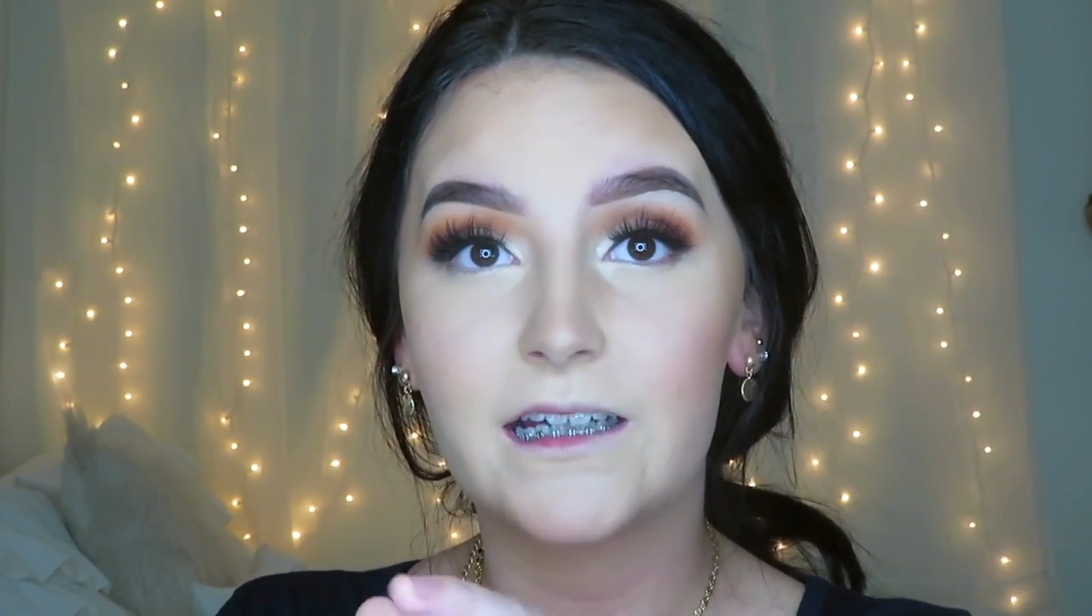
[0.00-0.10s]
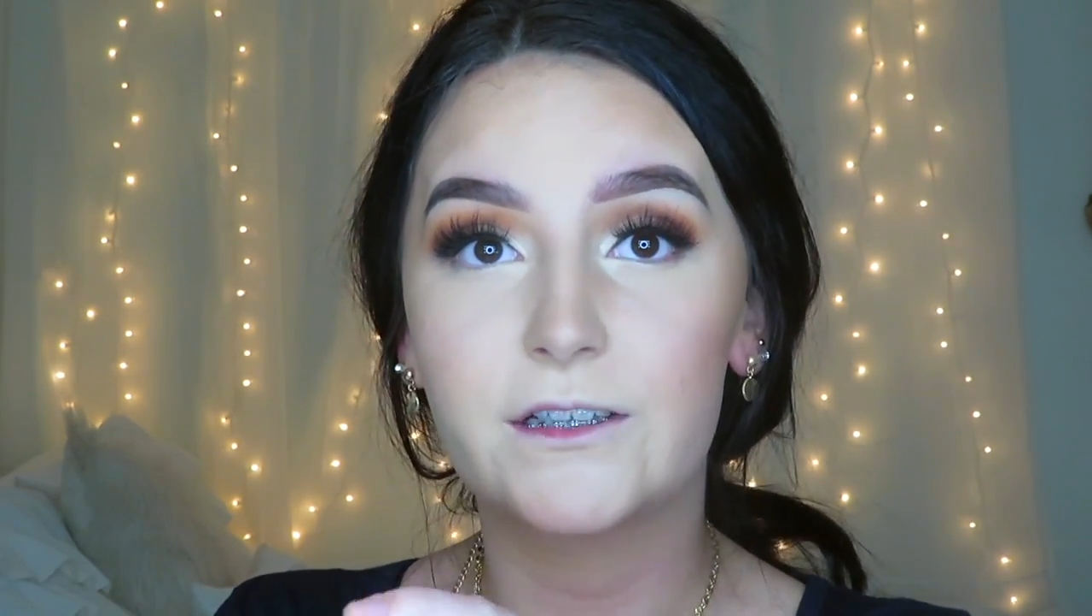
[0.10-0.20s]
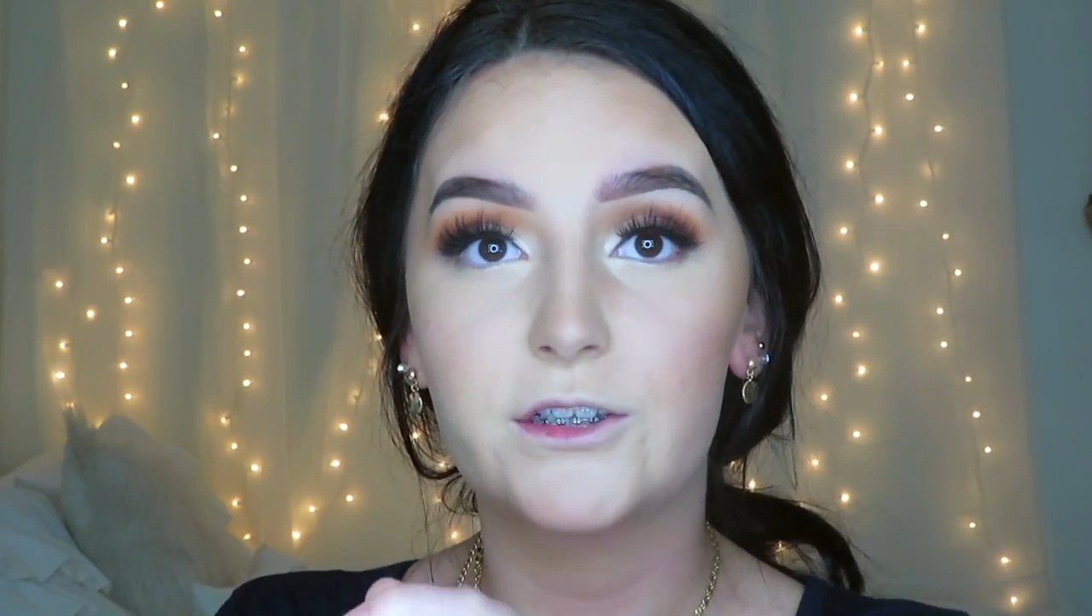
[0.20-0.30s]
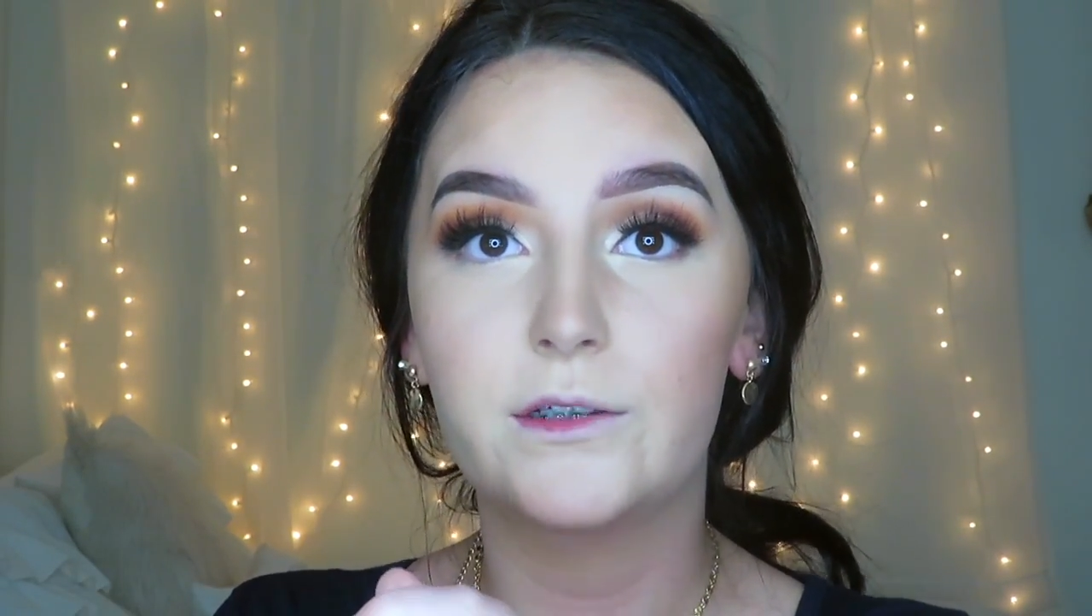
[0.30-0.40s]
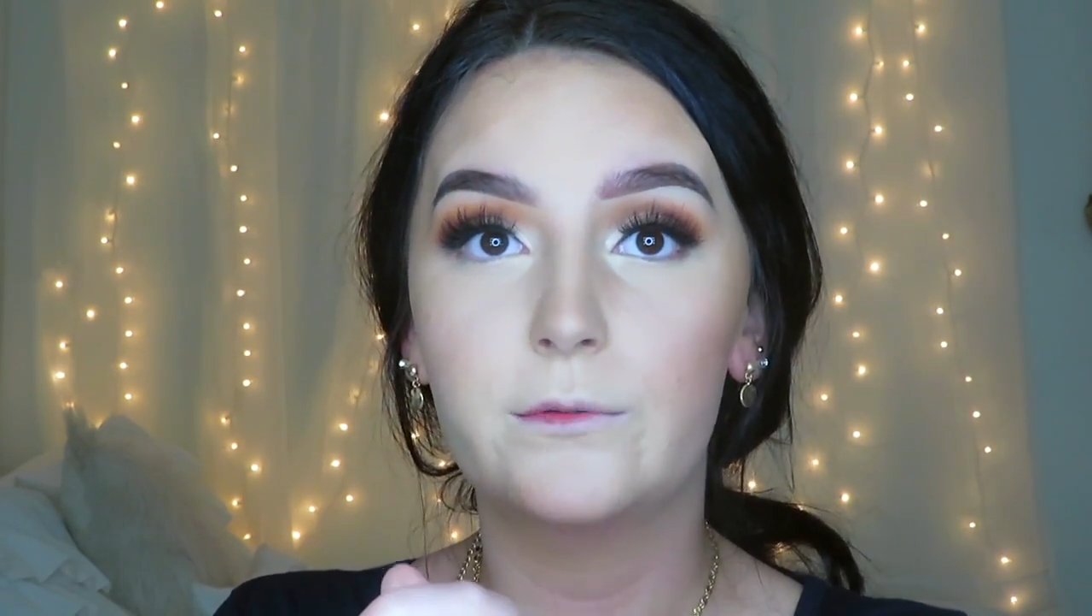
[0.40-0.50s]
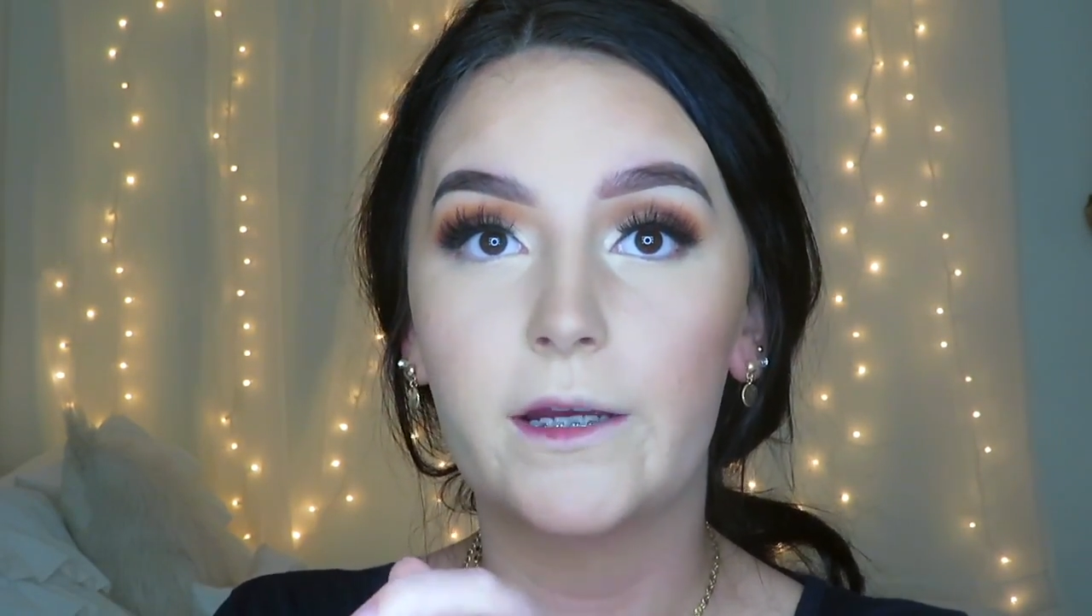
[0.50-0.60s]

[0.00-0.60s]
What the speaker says: actually